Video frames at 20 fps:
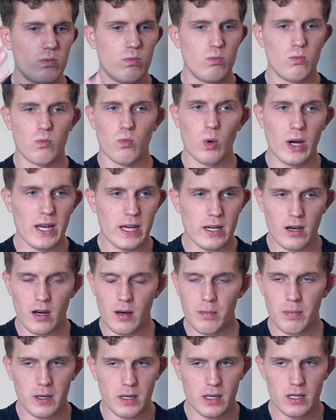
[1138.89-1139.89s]
wake
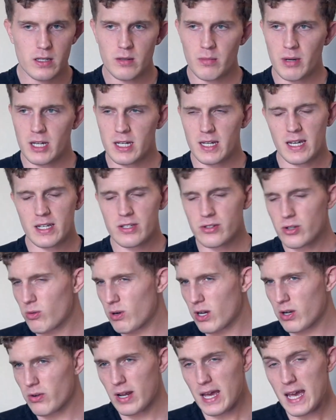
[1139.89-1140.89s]
up and get to my desk
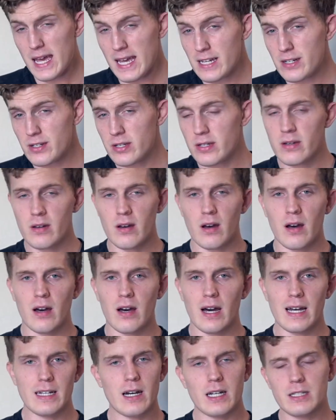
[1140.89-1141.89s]
around 8.
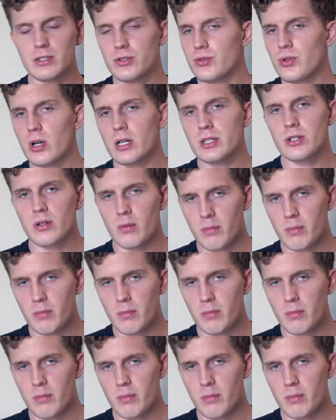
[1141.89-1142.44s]
I structure